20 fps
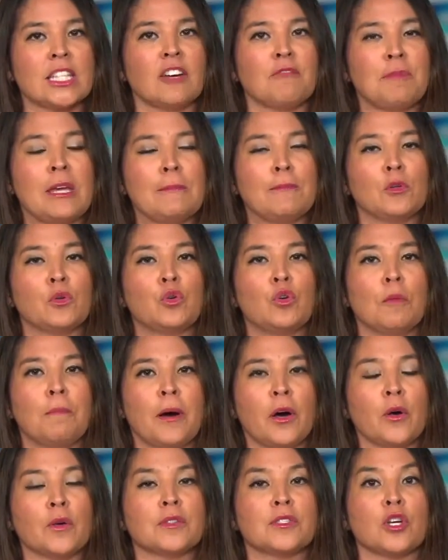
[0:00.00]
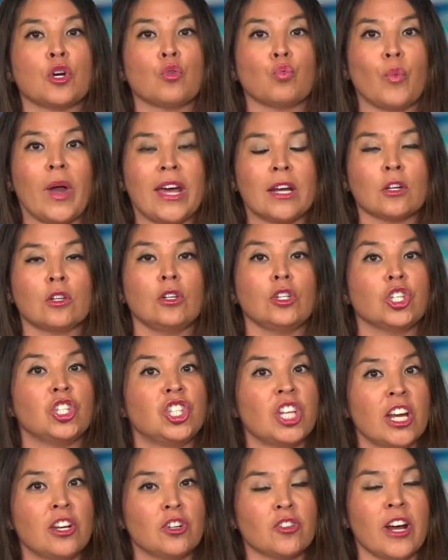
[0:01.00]
of people who oppose their radical
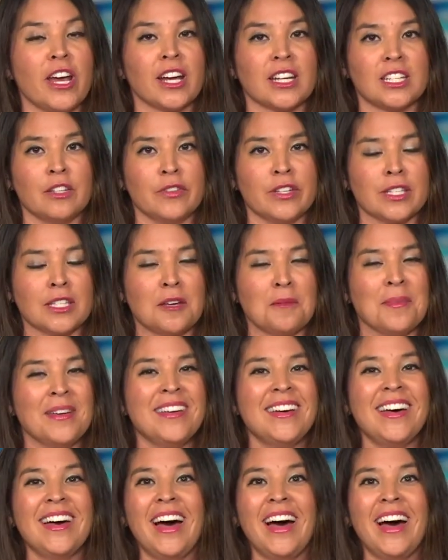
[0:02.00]
gender activism.